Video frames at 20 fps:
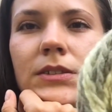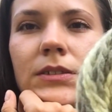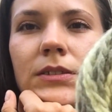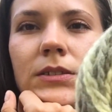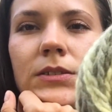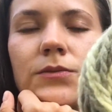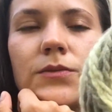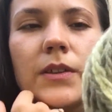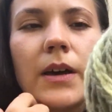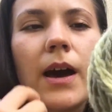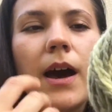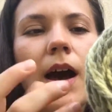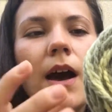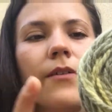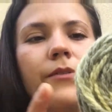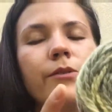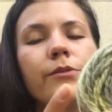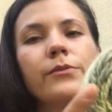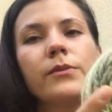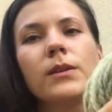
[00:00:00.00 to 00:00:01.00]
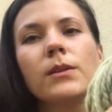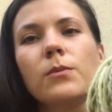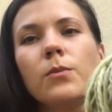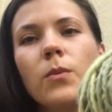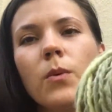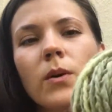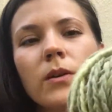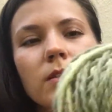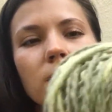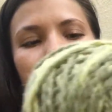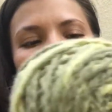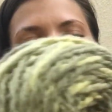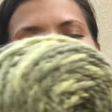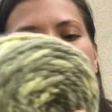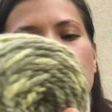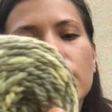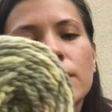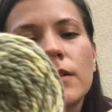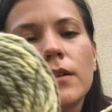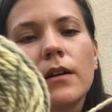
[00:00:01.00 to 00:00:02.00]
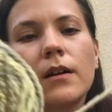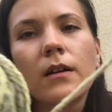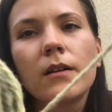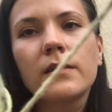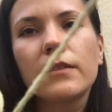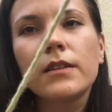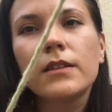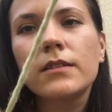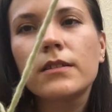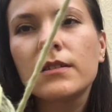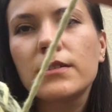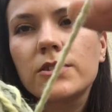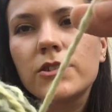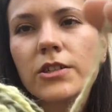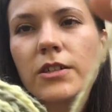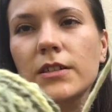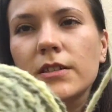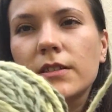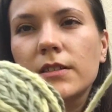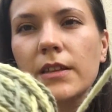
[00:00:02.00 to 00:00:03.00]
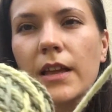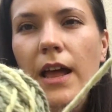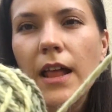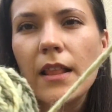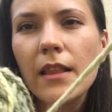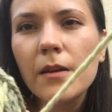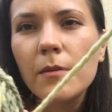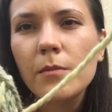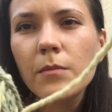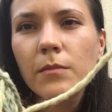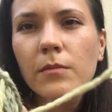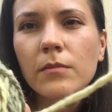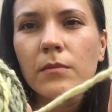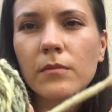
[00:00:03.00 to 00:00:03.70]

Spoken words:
So the half of it was, this is just alum,